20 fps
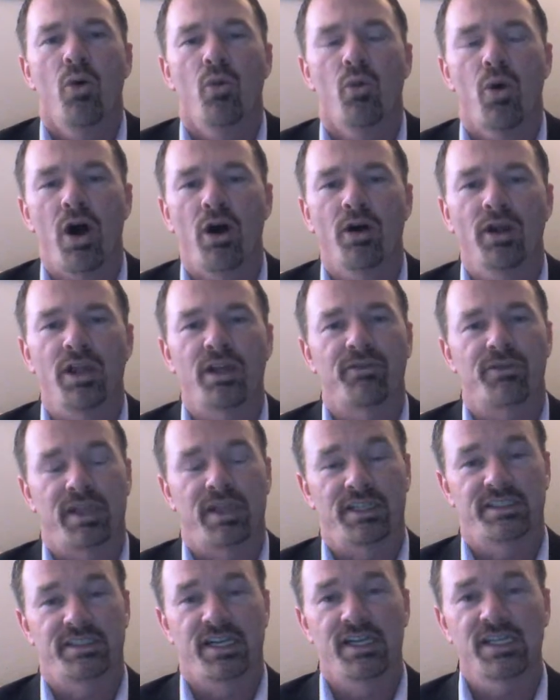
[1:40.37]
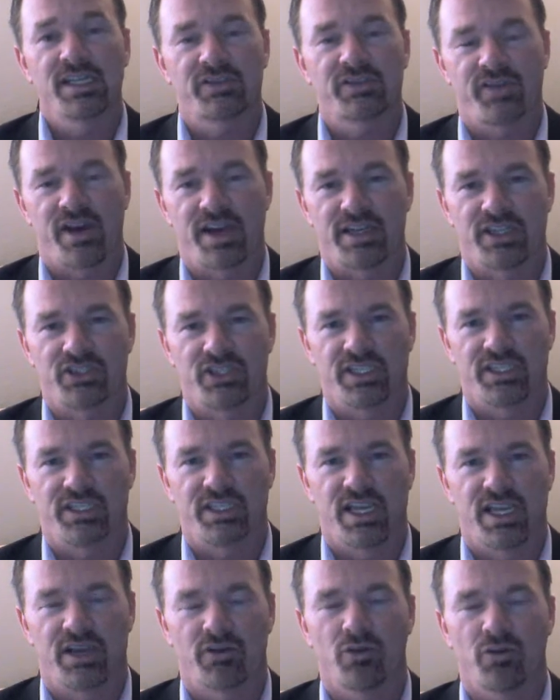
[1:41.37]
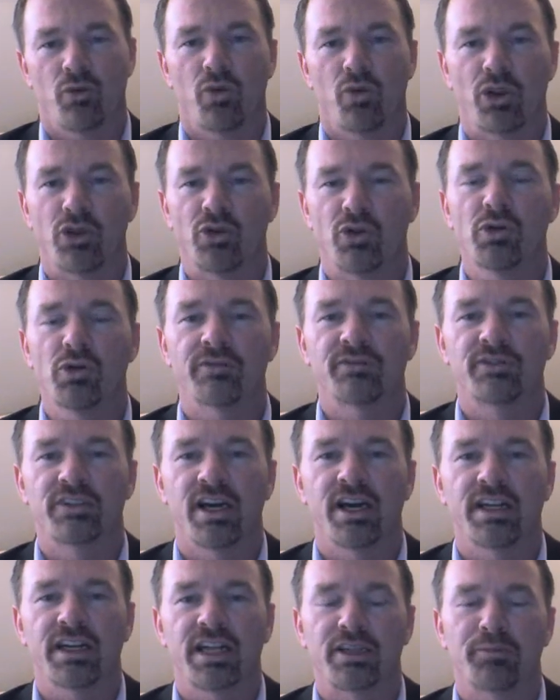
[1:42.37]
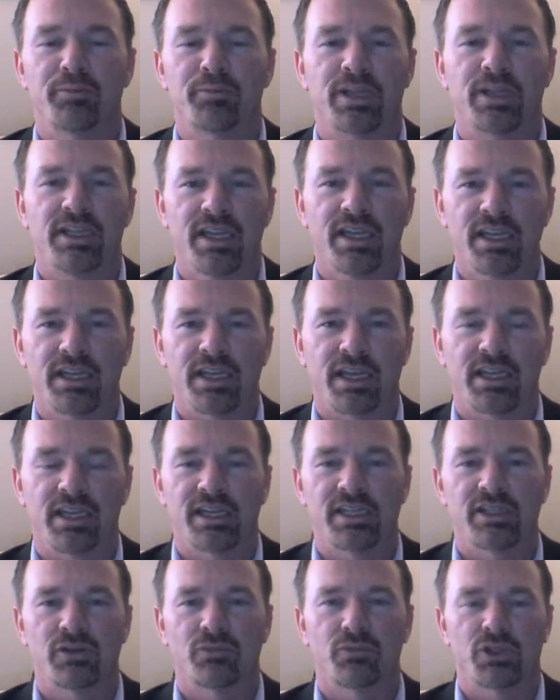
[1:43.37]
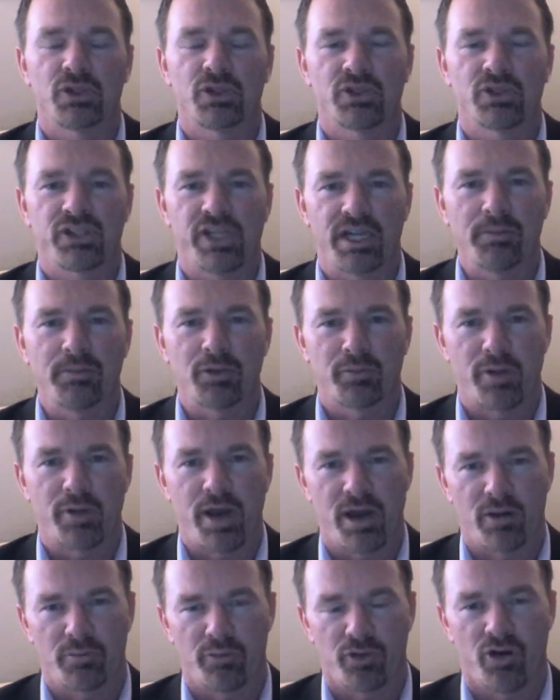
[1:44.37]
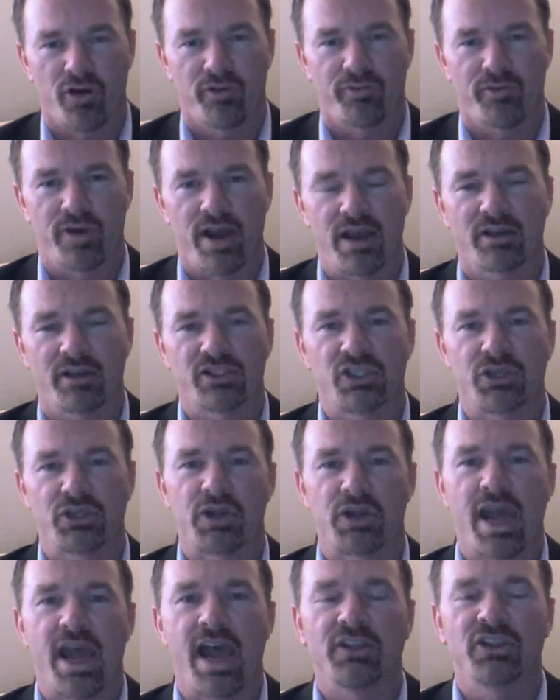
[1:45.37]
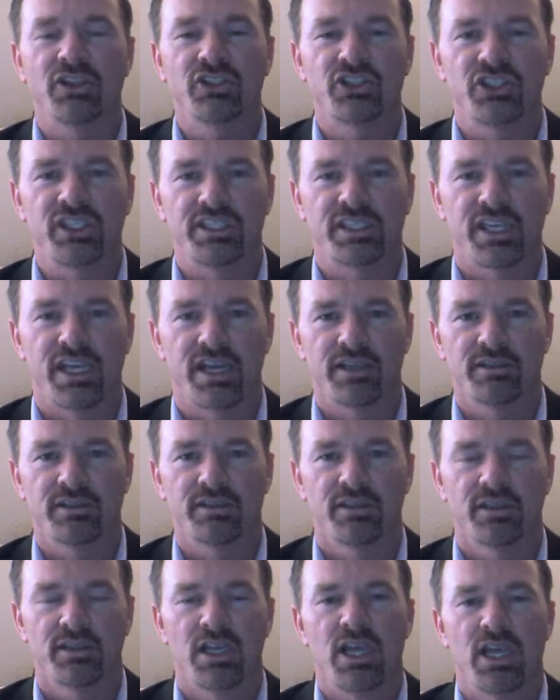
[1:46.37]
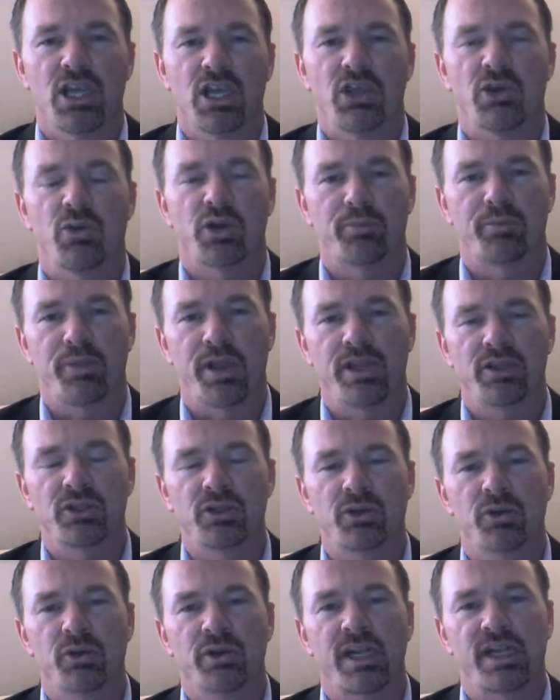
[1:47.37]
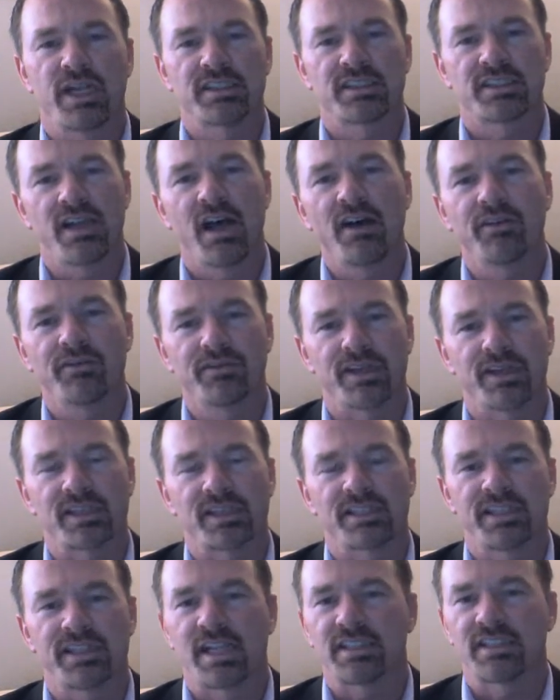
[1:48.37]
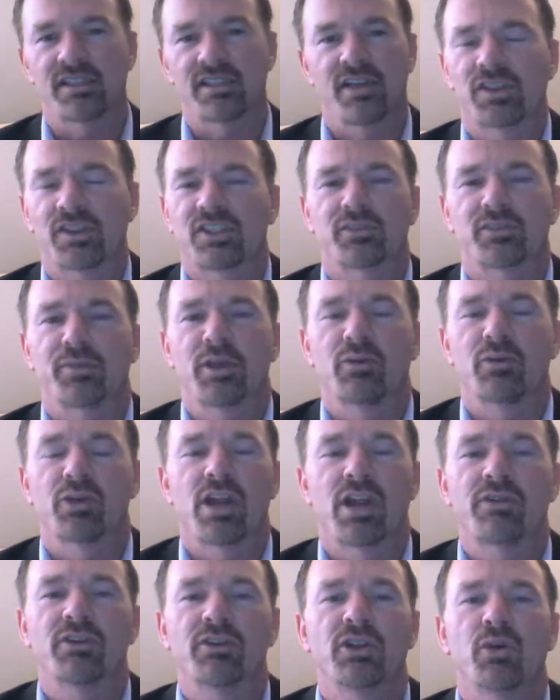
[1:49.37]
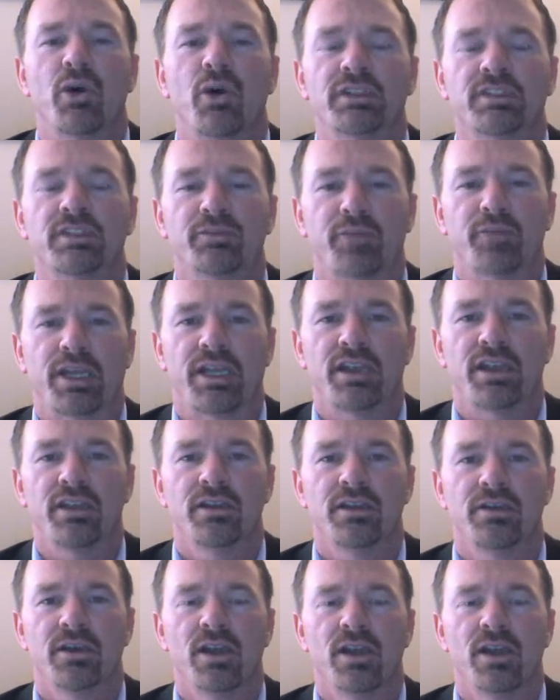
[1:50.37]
Well, if it does find a GTIN, what you would have done at the beginning when you set up the buyer profile is you'd add the GTIN, you would append to it a suffix, and that suffix would be whatever you want it to be,